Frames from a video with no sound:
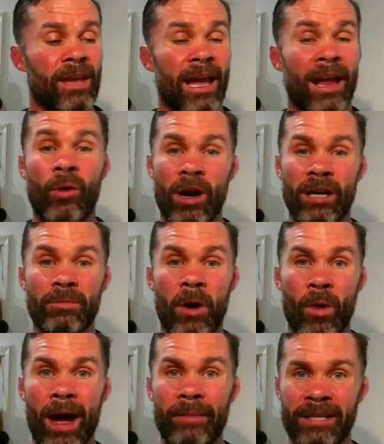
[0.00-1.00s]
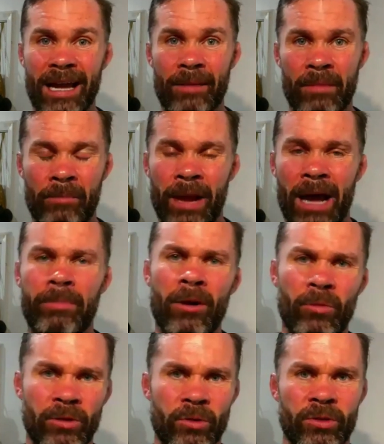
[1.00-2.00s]
and I worked my way up to get my black
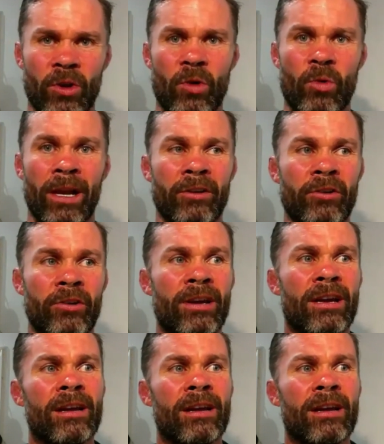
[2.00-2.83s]
belt, which was all well and good,